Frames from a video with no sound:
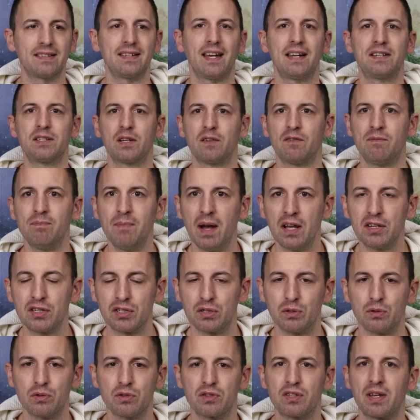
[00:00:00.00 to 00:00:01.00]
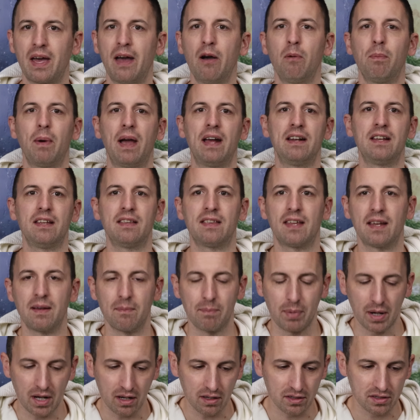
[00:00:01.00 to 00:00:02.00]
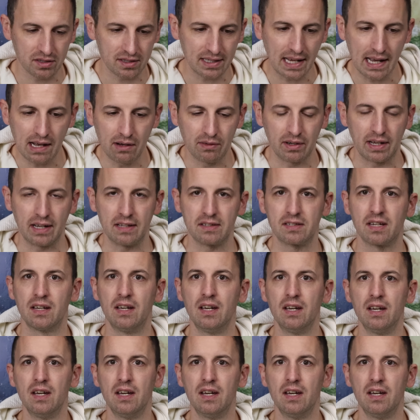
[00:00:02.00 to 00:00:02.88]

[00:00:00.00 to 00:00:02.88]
set of muscles to help anything pass down it,